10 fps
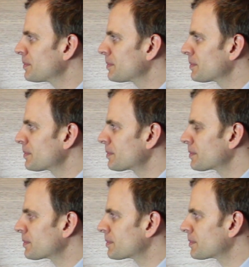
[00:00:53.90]

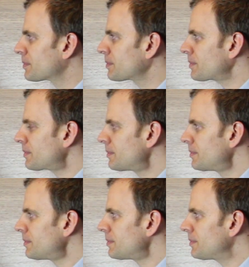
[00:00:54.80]

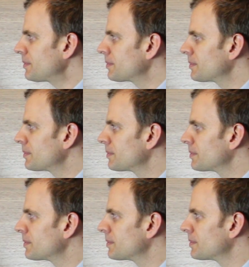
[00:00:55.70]

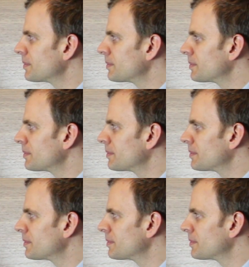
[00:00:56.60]

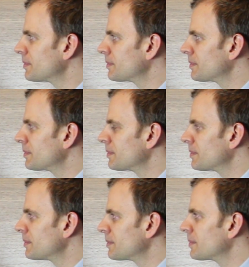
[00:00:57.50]

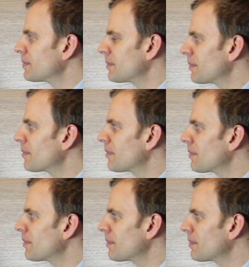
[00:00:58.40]

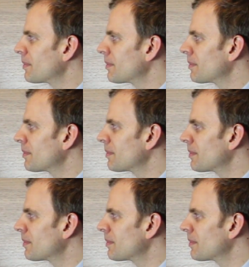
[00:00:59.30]
[no speech]